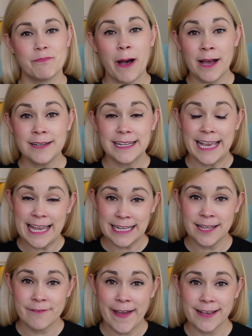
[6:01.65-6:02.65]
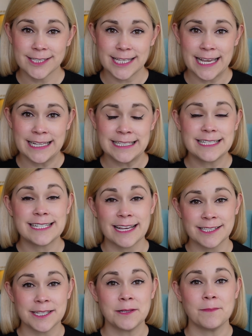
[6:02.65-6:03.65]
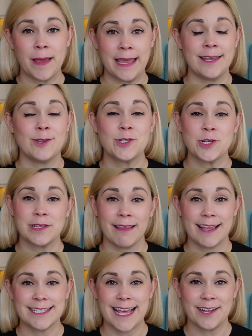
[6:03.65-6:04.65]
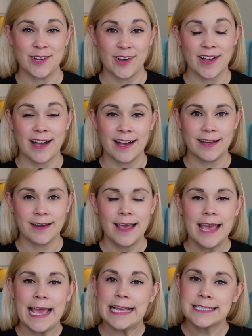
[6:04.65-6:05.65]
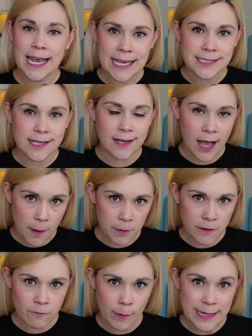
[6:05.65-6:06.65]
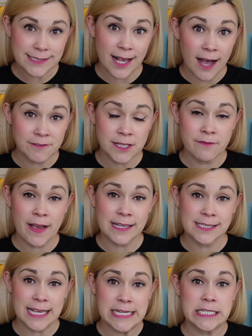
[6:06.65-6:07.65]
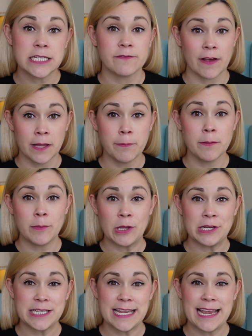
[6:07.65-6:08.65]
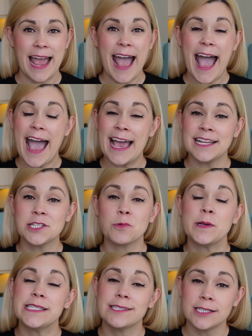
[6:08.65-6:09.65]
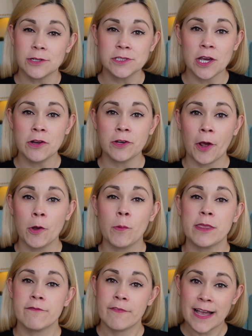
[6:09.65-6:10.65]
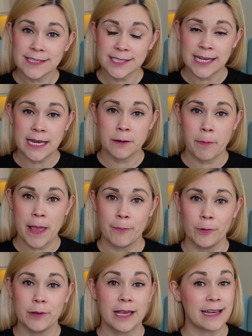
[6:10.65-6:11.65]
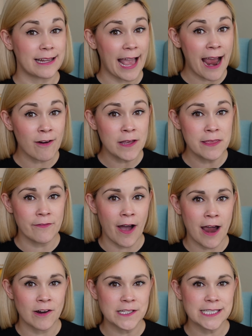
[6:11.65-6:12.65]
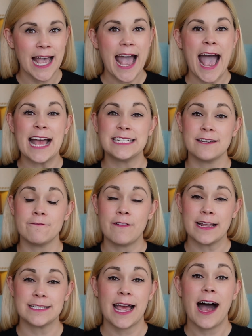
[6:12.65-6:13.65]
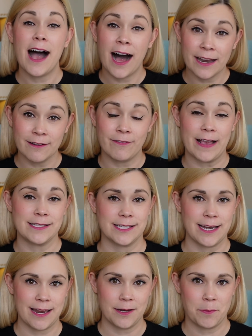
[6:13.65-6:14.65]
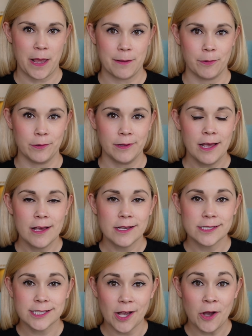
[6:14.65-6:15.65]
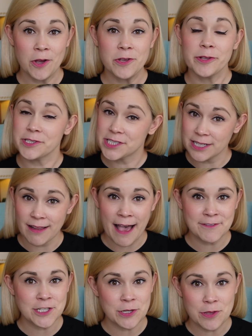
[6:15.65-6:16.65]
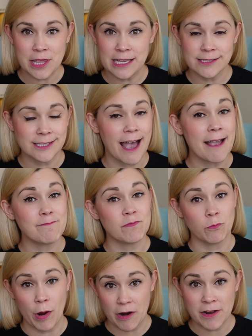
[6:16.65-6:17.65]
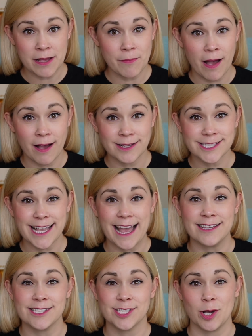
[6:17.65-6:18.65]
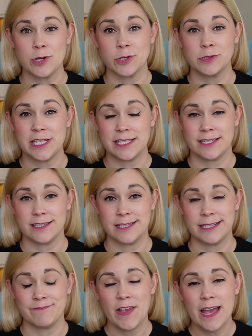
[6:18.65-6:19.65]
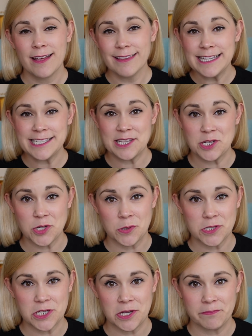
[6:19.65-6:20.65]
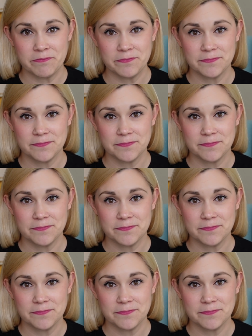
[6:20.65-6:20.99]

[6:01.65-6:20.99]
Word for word: But getting the vaccine doesn't mean you should let down your guard. It takes a couple of weeks after the vaccine to develop immunity, and we still don't know whether vaccinated people can carry the virus and infect unvaccinated people. So you'll still have to do things like wearing a mask and social distancing, at least in the short term.